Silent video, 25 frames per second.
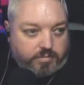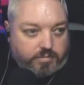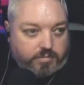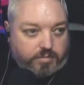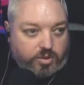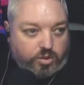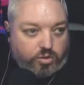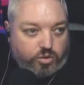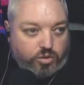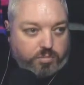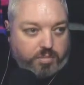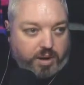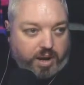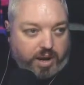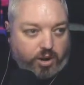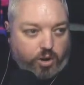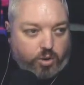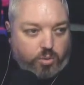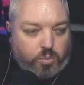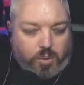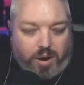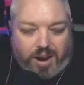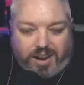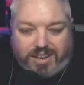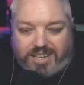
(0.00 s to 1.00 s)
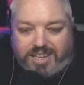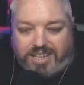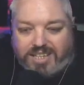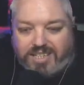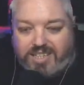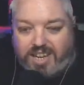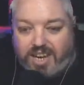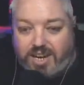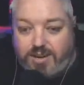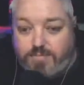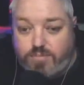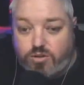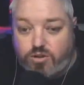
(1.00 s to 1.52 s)
You're about... Oh, why? You can
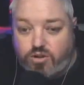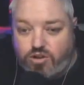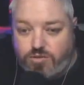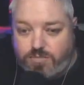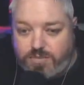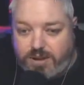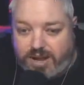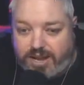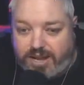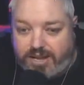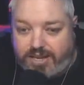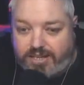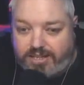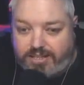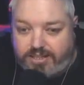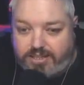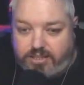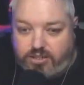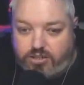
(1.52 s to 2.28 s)
time do it, man.